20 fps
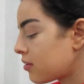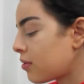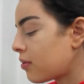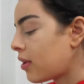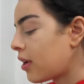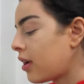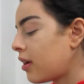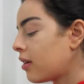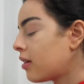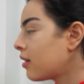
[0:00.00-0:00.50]
it's
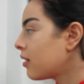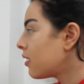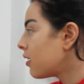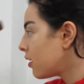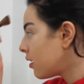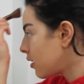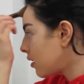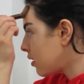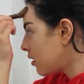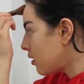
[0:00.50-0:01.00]
okay.
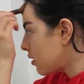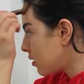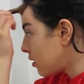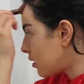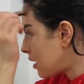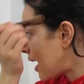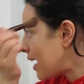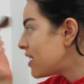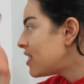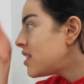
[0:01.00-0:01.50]

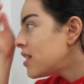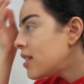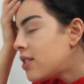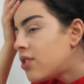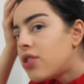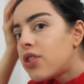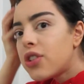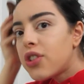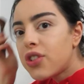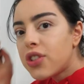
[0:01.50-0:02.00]
I
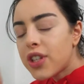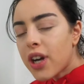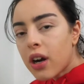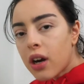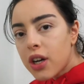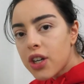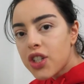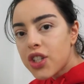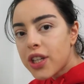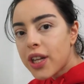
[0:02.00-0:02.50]
just
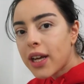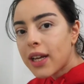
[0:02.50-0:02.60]
charged